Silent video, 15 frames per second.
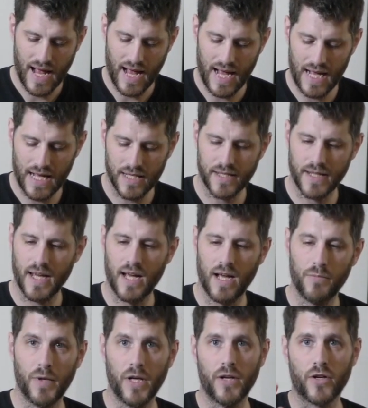and
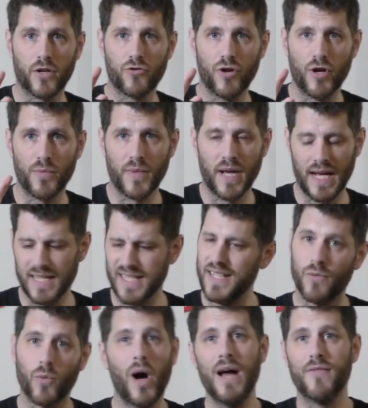a Chromecast,
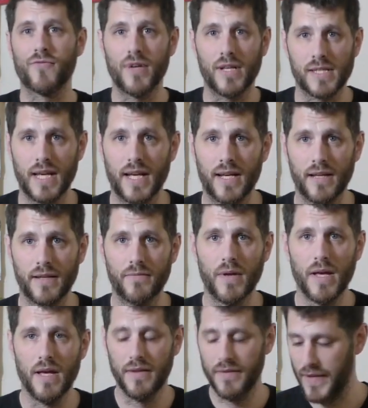and whatever else I can
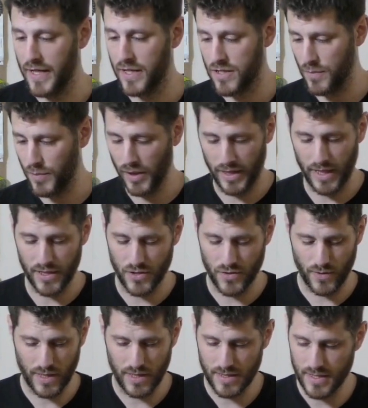think to plug
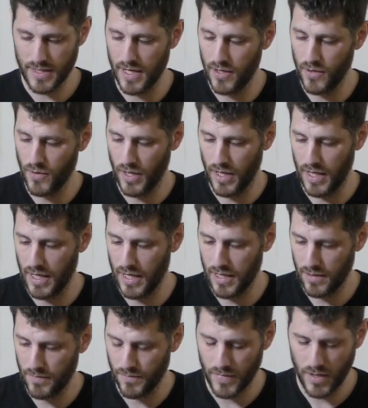into it. So
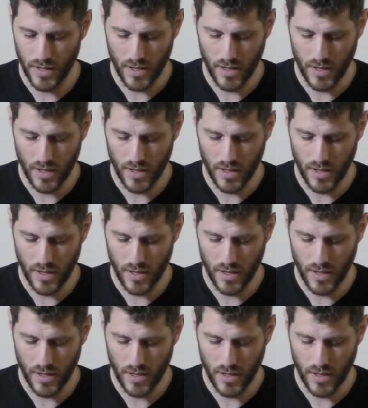I'm